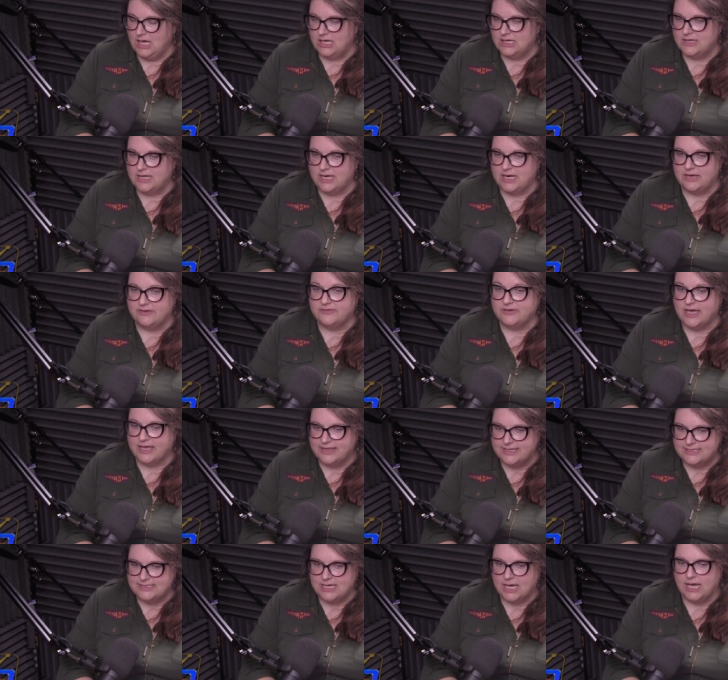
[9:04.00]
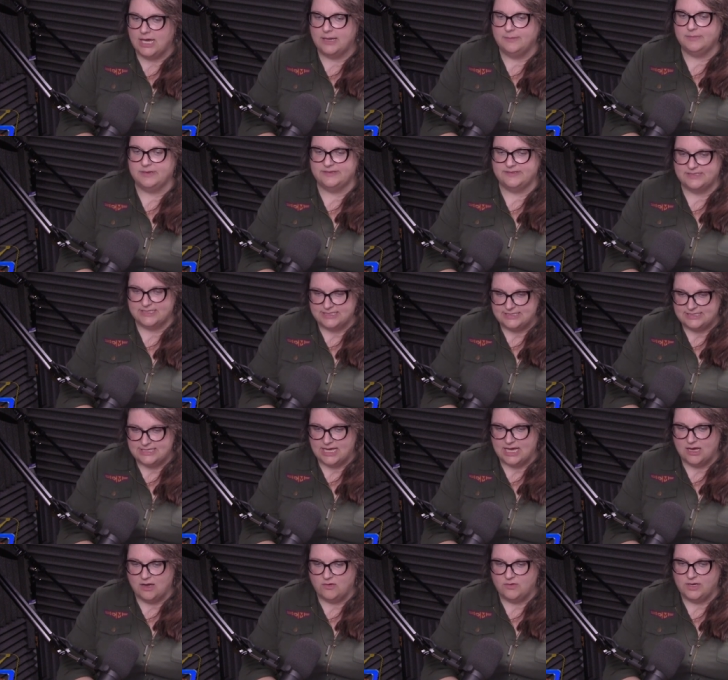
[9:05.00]
That I've got the time. I sit
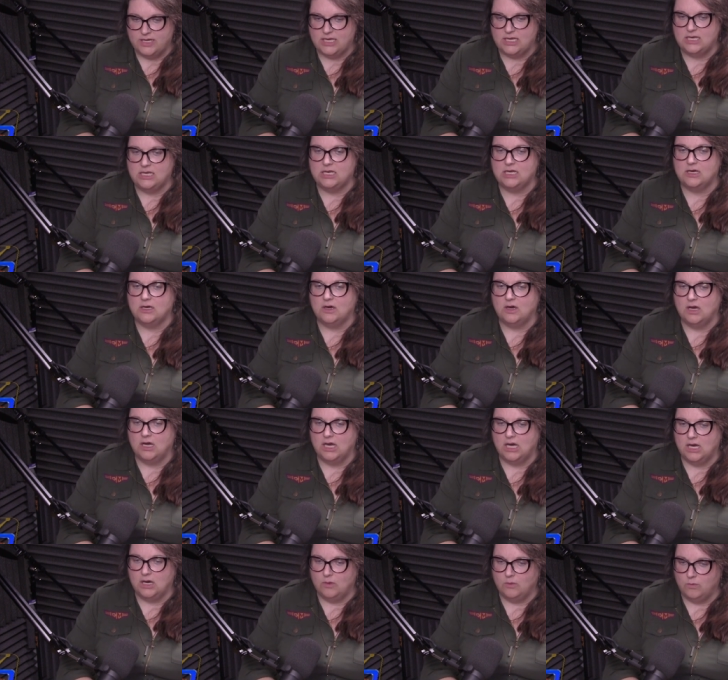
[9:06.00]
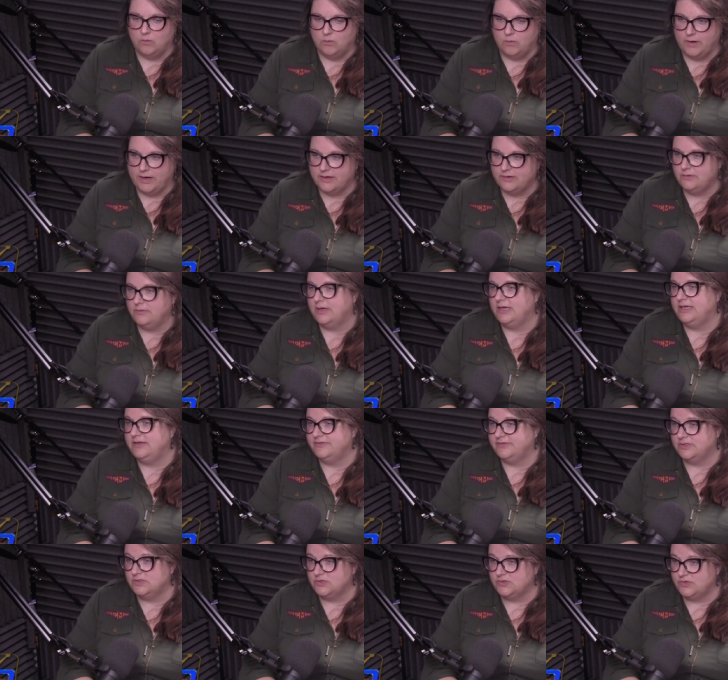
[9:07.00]
down and where do I
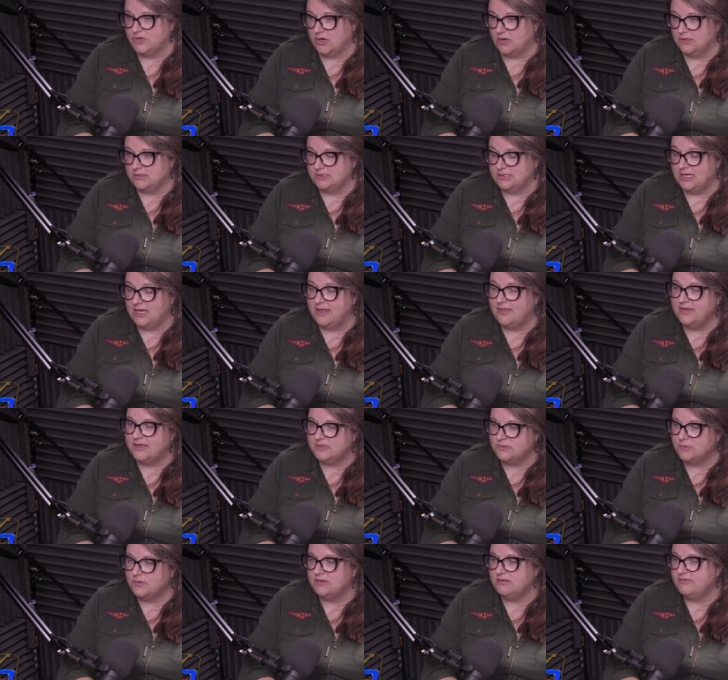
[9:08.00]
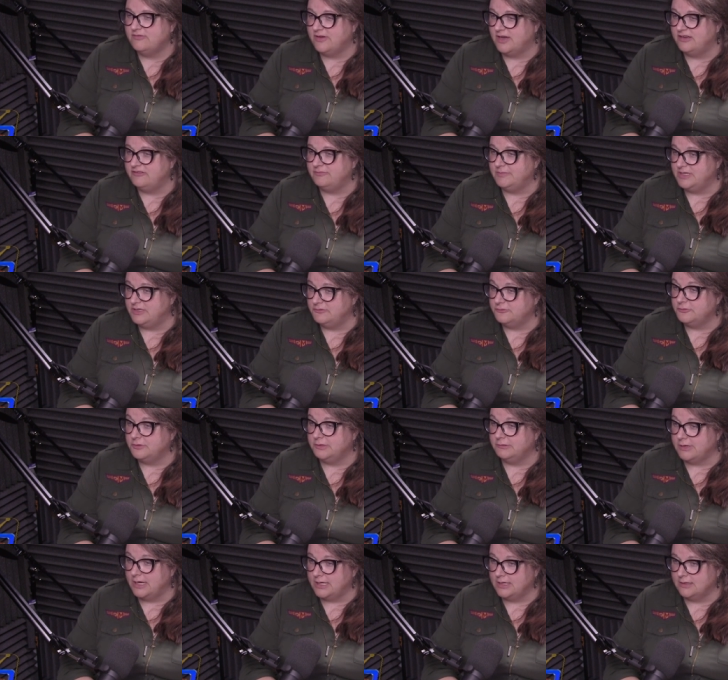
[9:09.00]
even start? And that's where the five minute
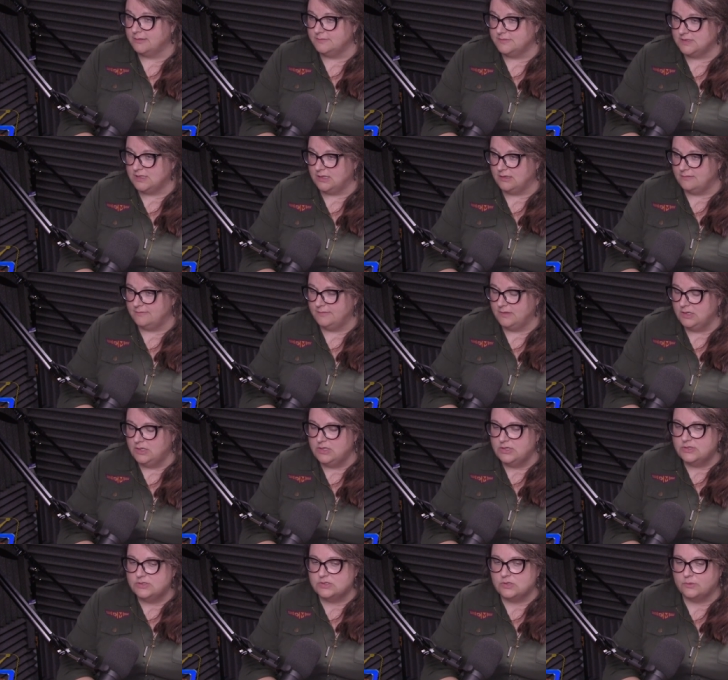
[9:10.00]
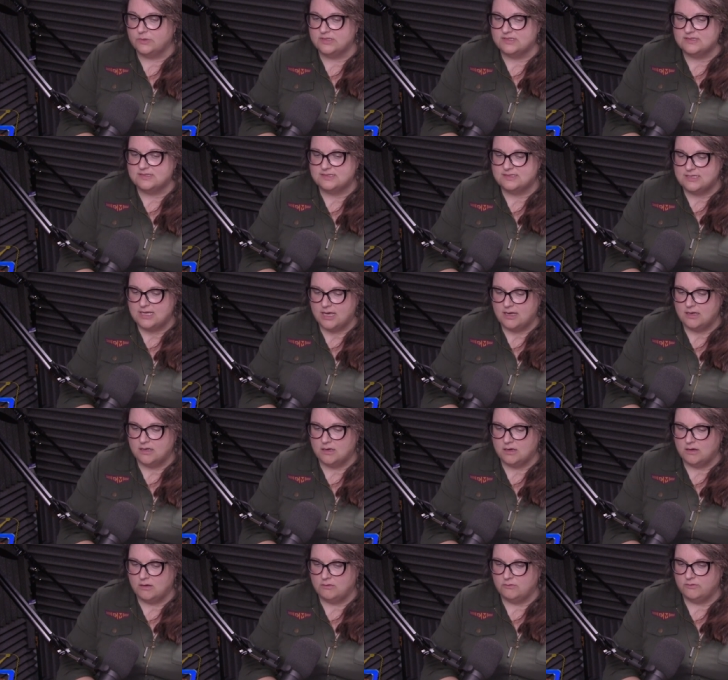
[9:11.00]
free write comes in. So instead
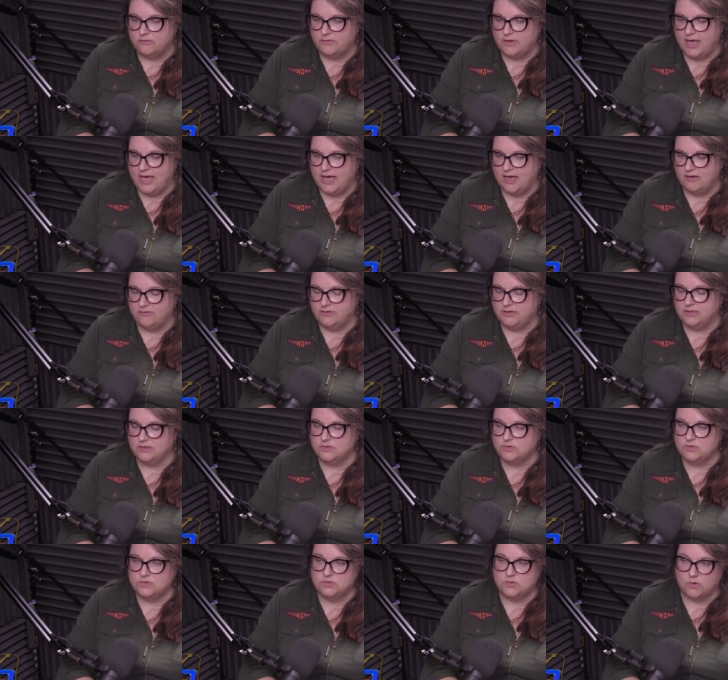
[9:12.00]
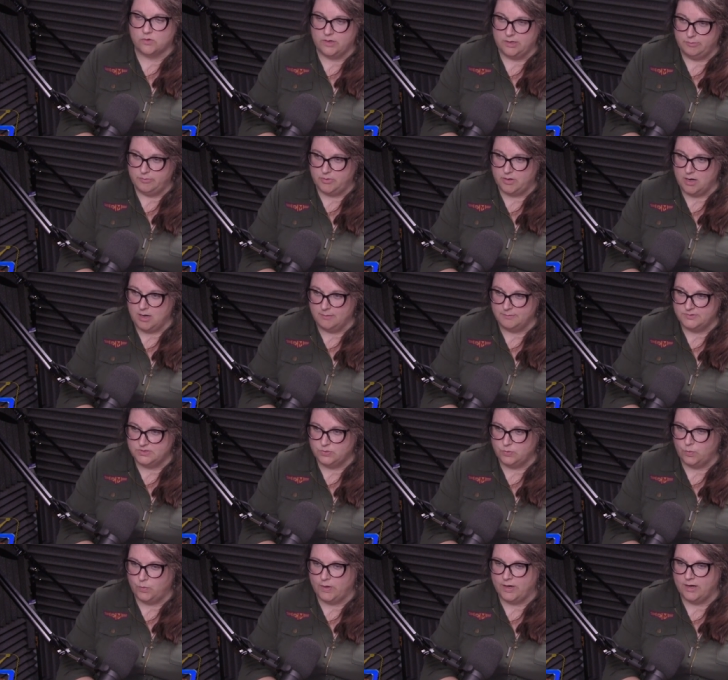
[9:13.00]
of having a story prompt
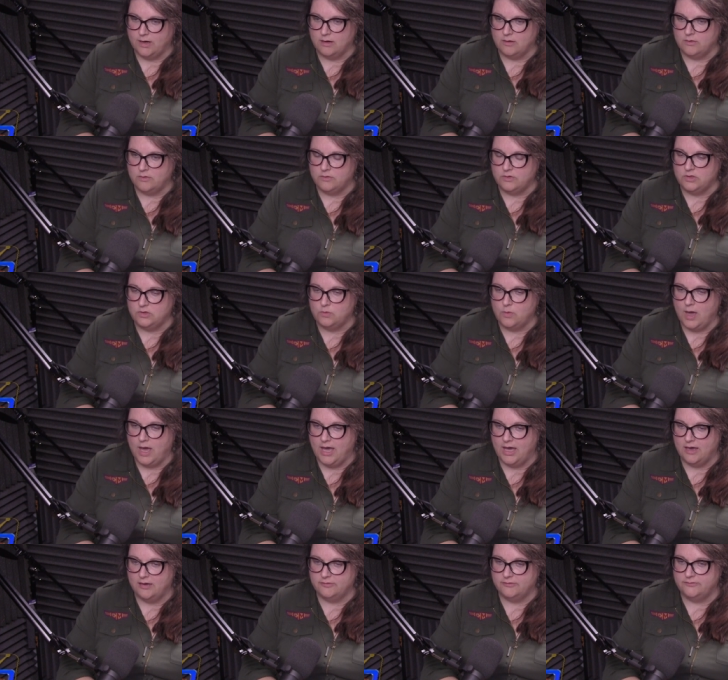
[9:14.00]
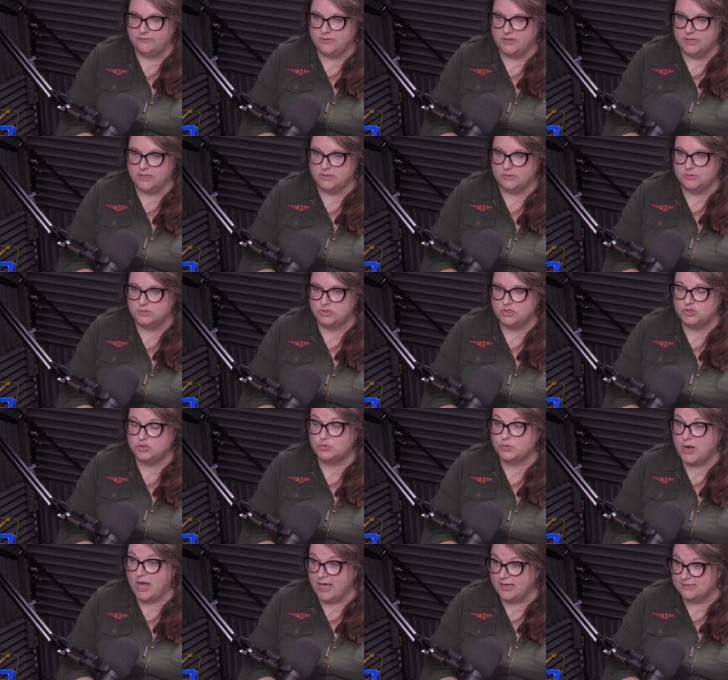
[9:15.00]
where you have the
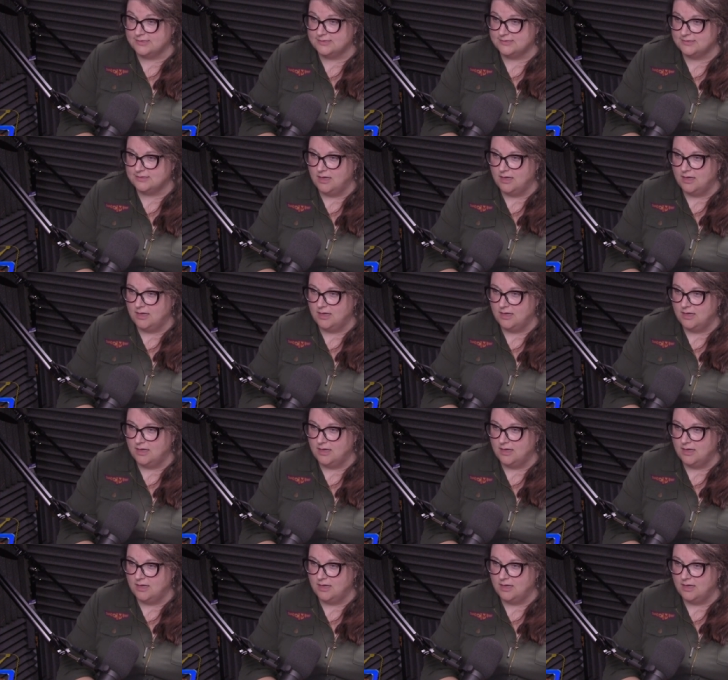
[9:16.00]
stress